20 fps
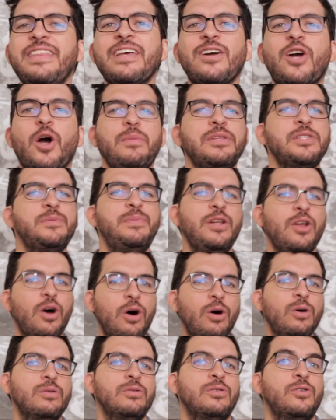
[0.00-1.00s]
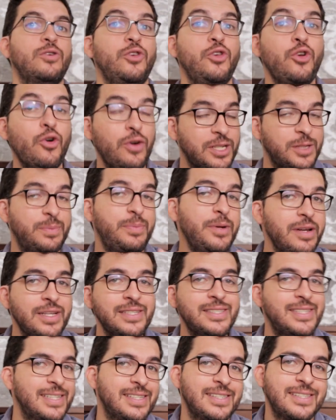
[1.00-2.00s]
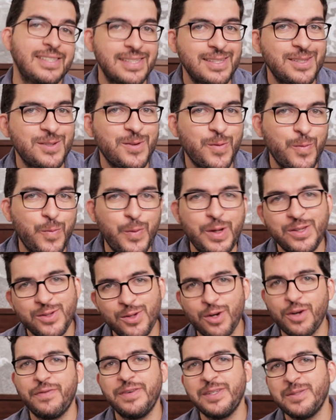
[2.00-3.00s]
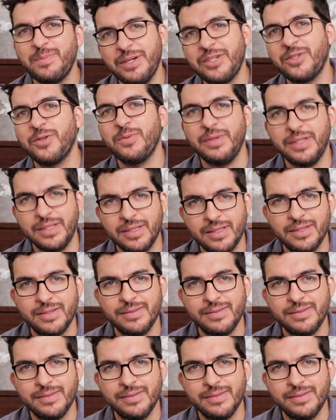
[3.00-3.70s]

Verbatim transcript: in the comments below your experiences with surface measurement.